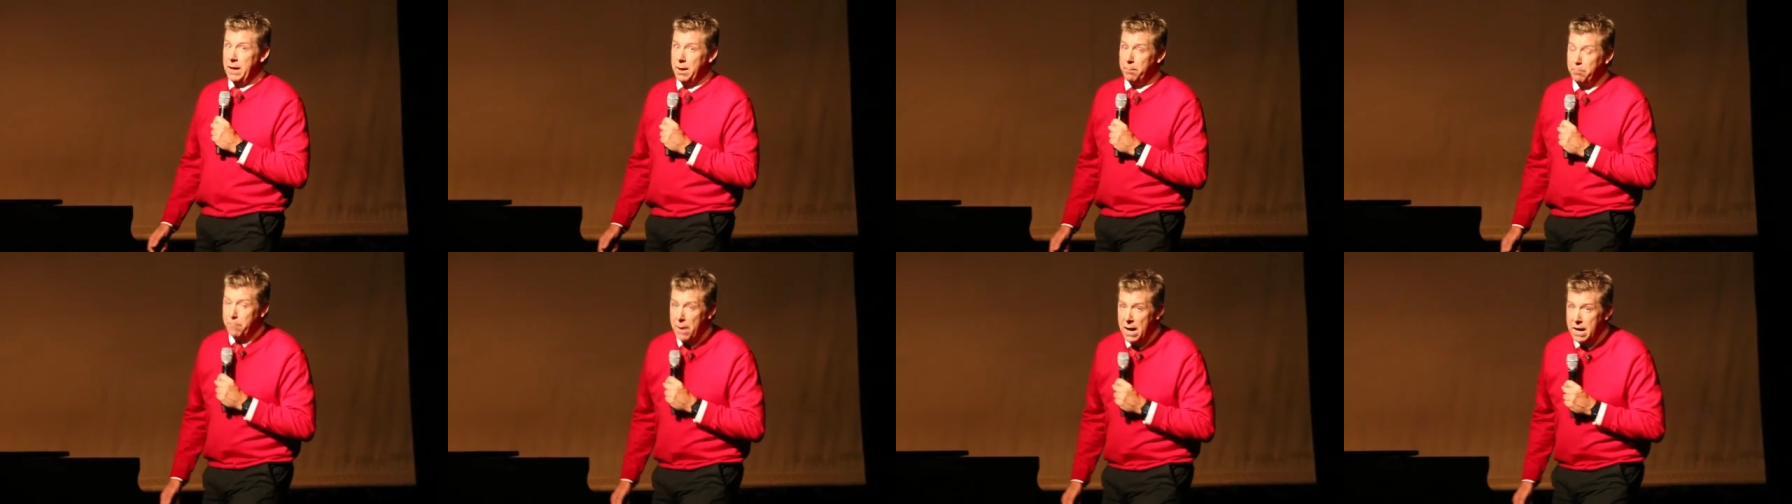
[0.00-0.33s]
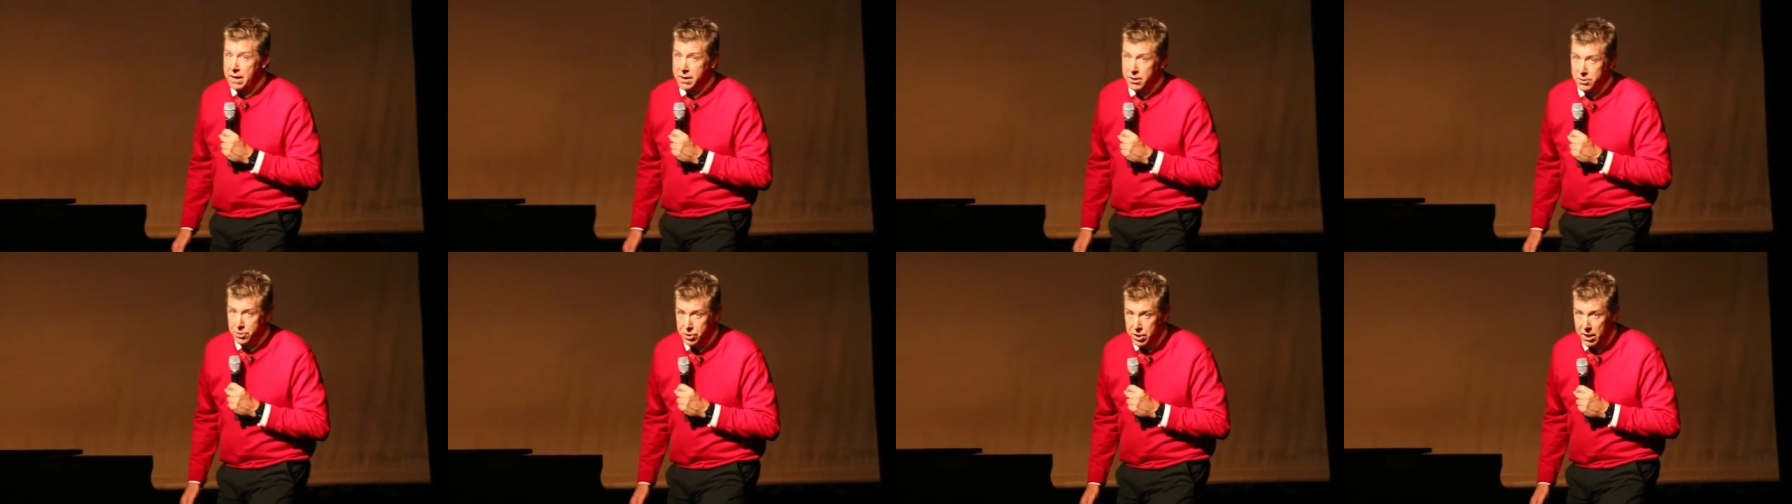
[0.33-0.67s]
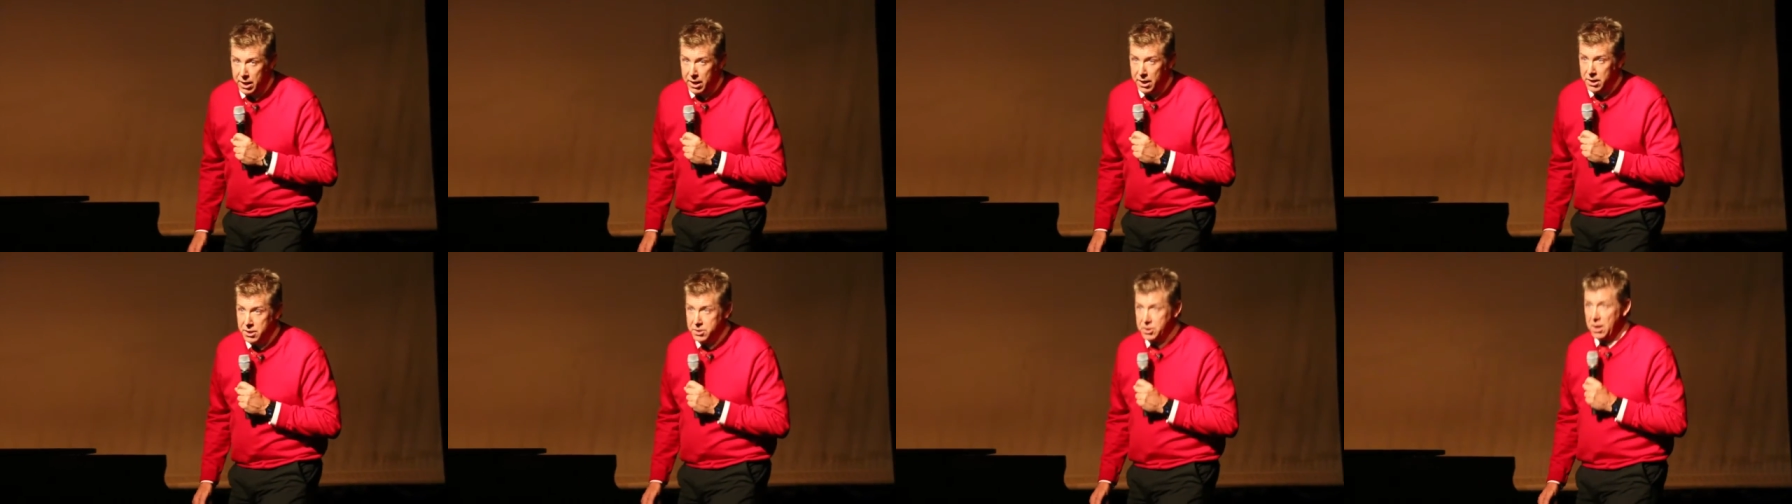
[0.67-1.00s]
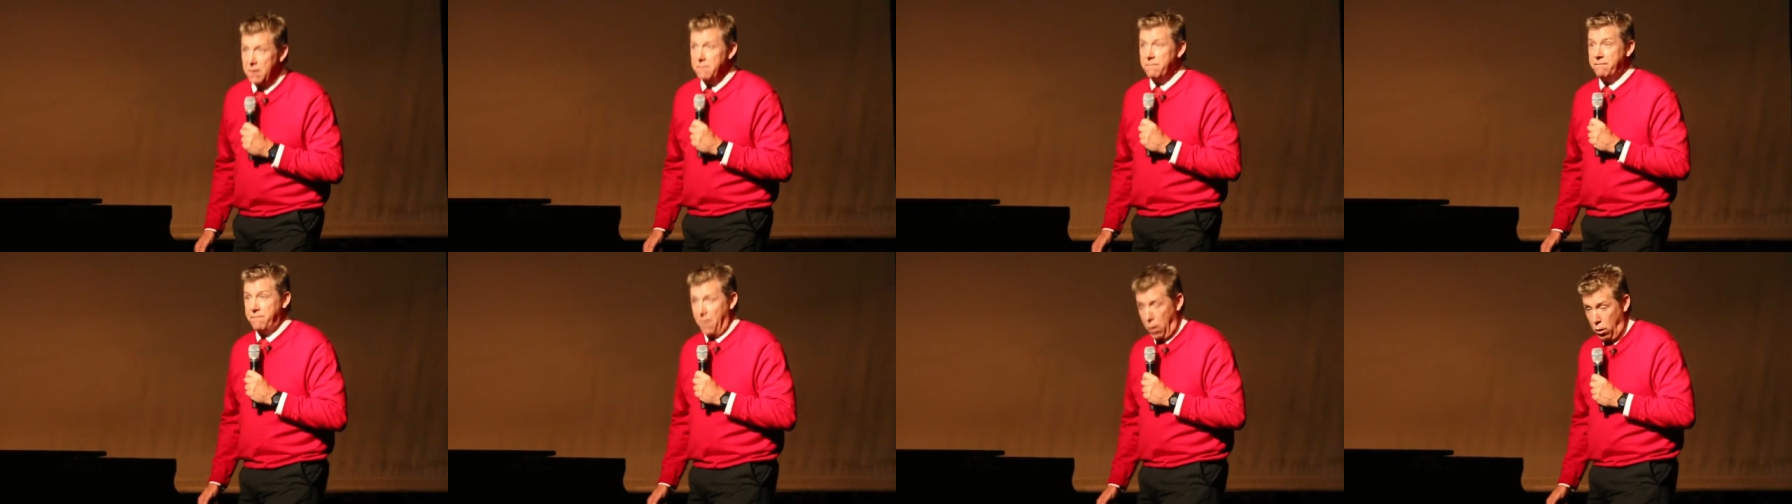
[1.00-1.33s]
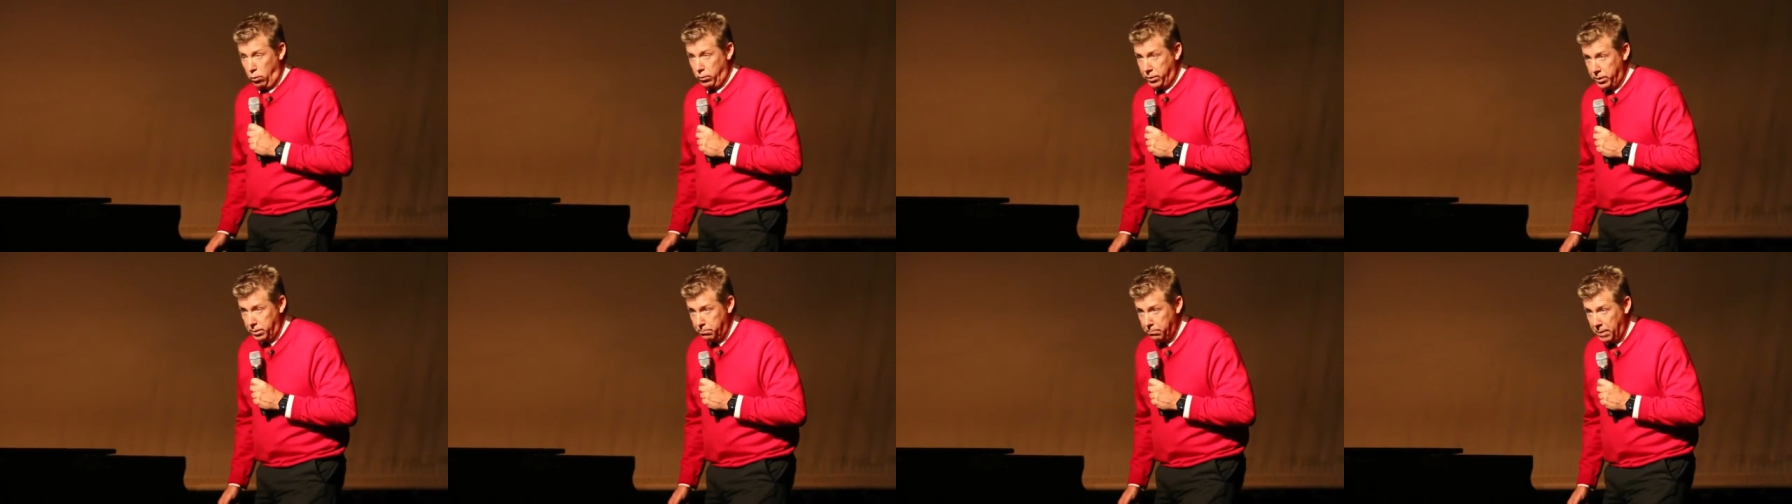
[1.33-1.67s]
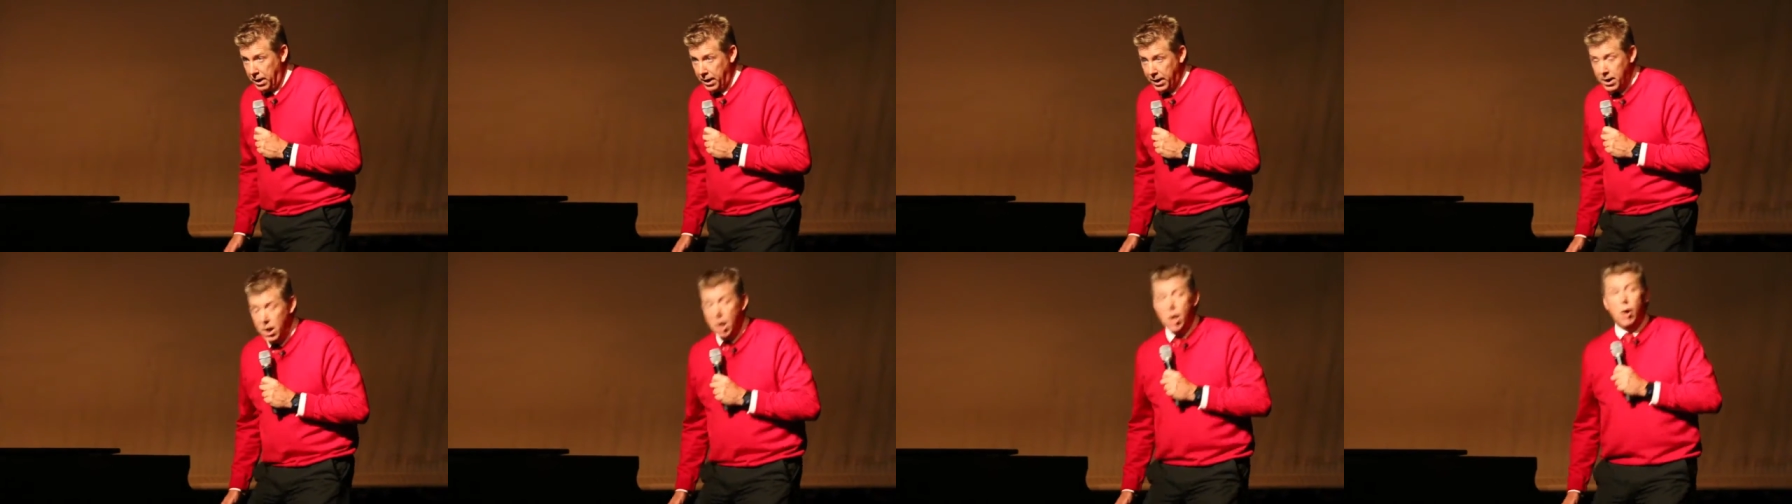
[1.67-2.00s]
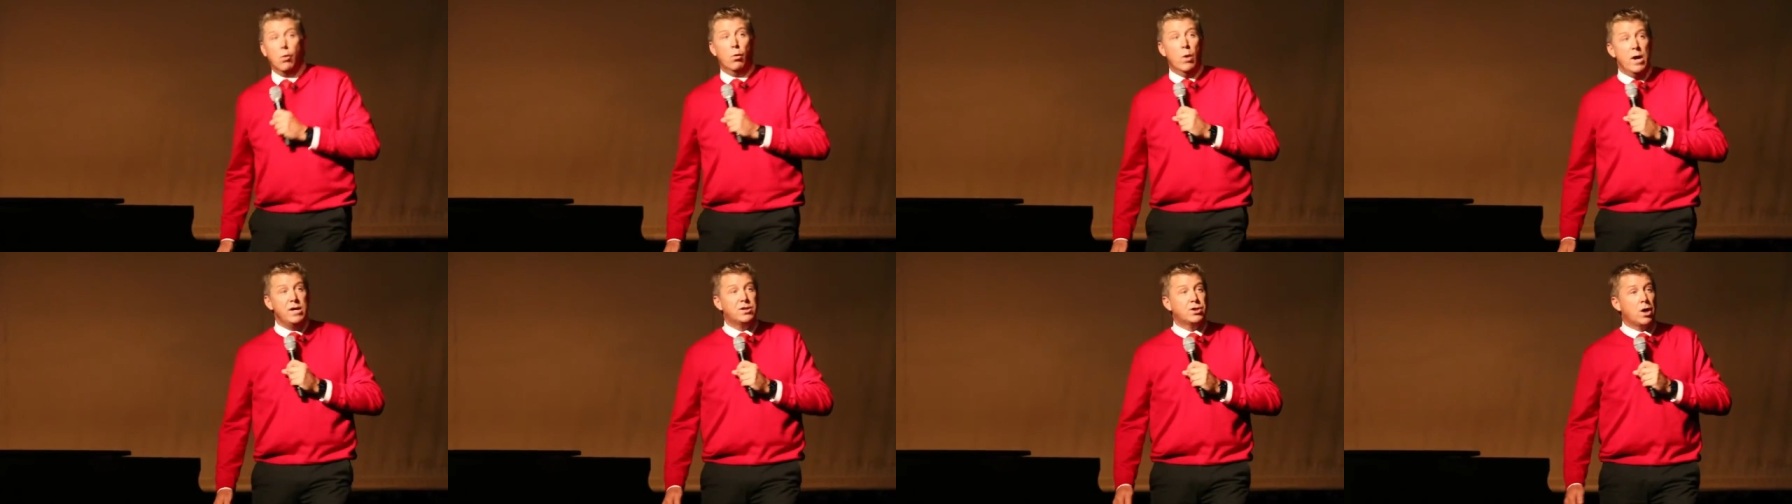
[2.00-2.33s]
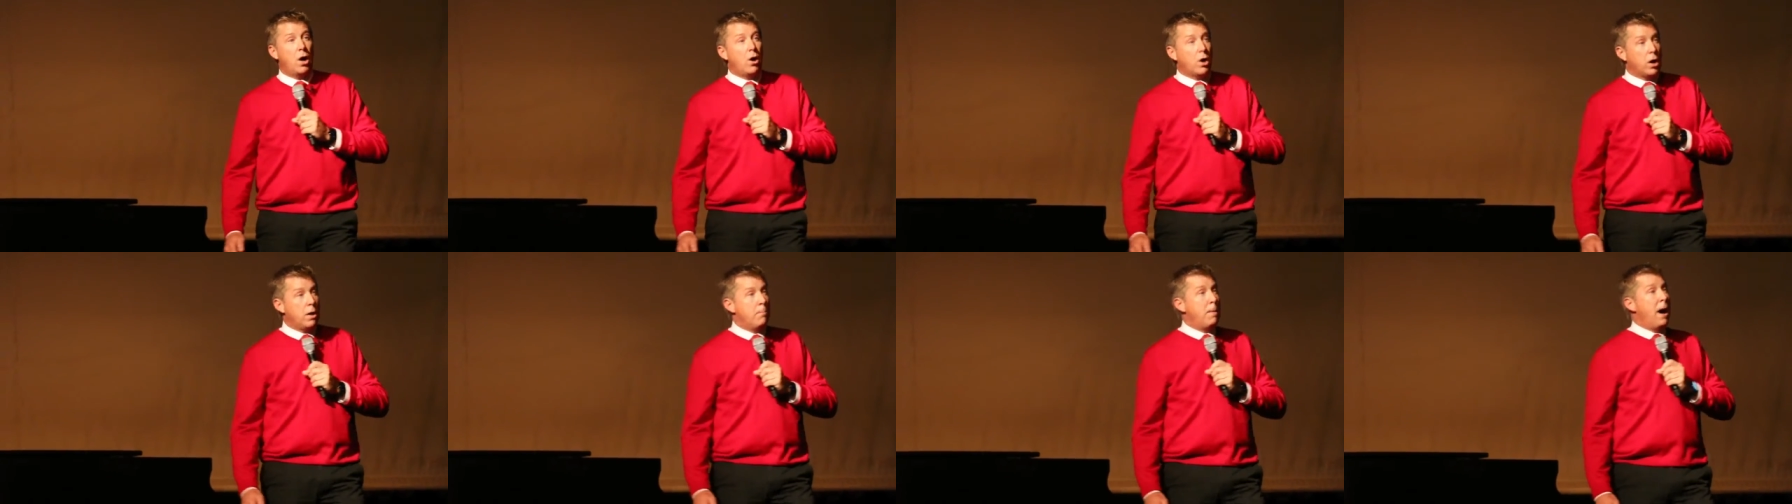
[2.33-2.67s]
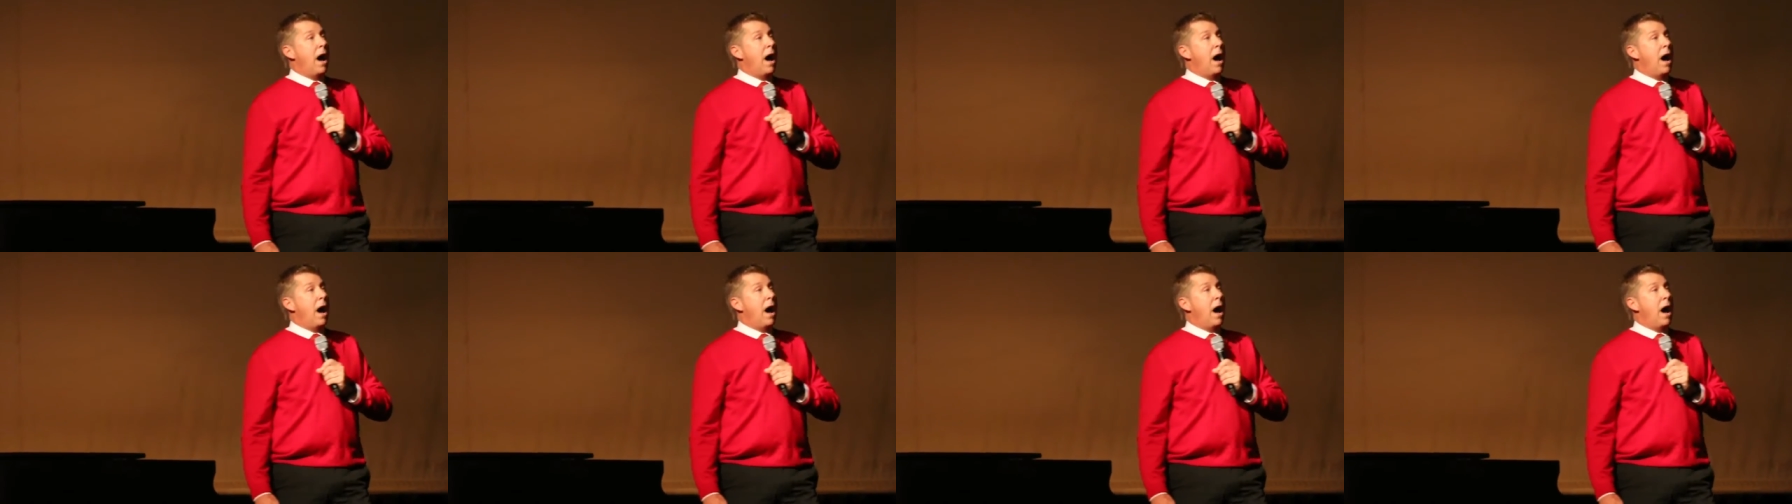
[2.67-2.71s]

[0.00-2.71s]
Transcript: bit of pocket change and folding money. We're talking